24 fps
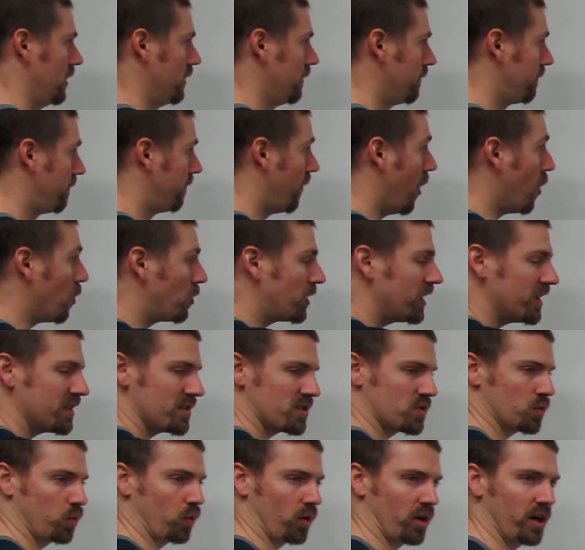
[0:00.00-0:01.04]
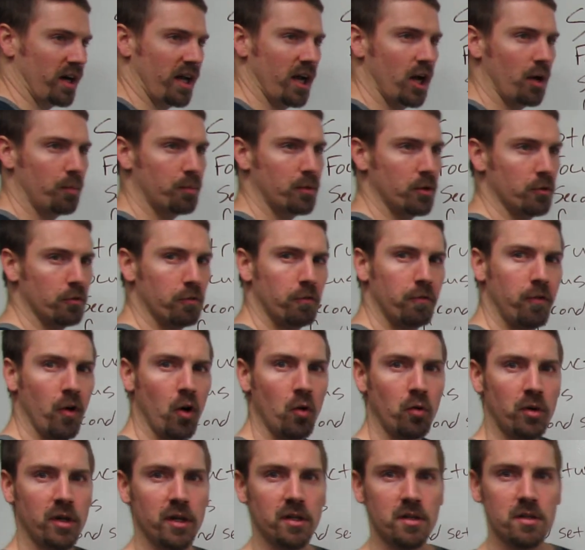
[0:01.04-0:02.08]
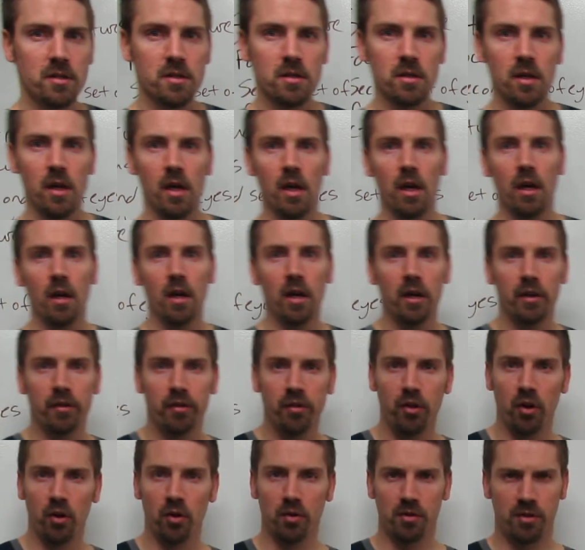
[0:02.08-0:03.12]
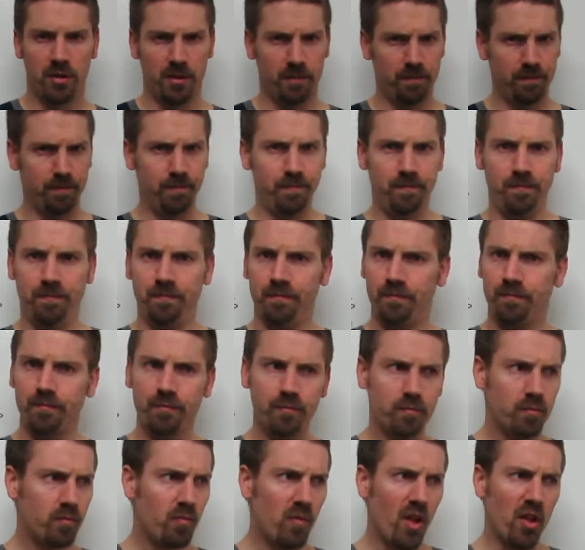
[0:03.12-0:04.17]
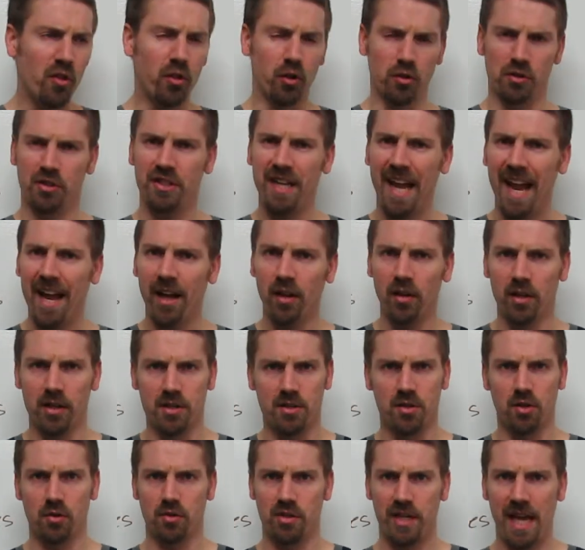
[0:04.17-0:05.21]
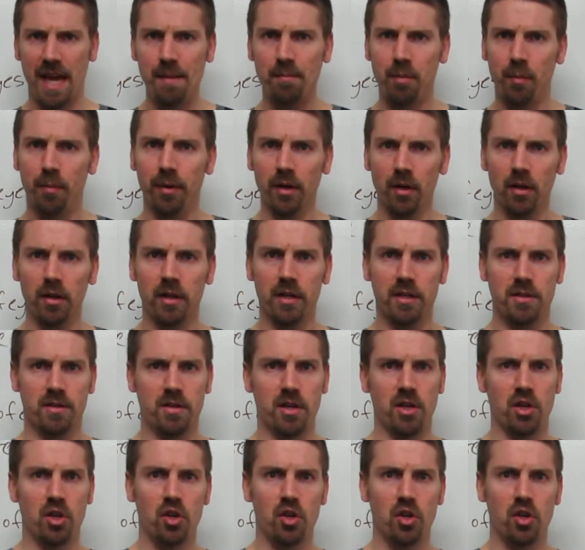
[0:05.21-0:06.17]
focus. We're going to help you focus those those talents, those capabilities that